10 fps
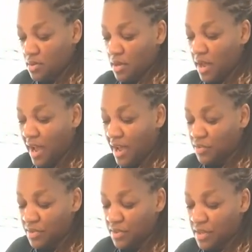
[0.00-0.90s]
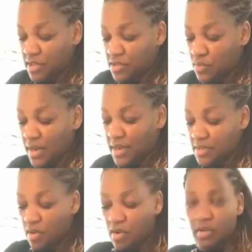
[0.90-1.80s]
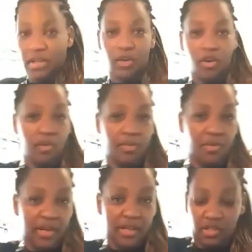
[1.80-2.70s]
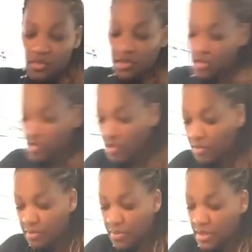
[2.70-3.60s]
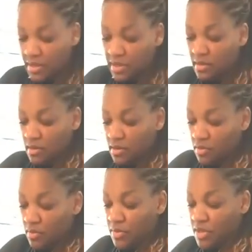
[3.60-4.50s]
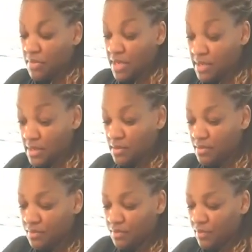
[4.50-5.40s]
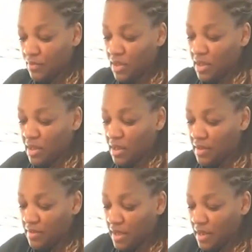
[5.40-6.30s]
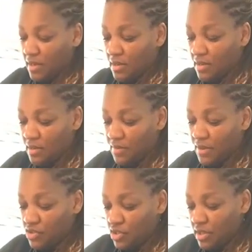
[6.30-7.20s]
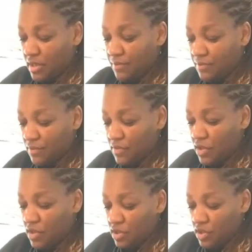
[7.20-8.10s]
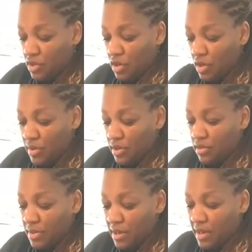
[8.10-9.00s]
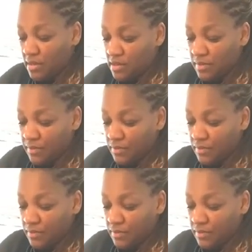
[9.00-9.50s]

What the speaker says: hard with this when it's all incorporated. So we go slow at the beginning when you're mixing, and then eventually you can go a little bit harder.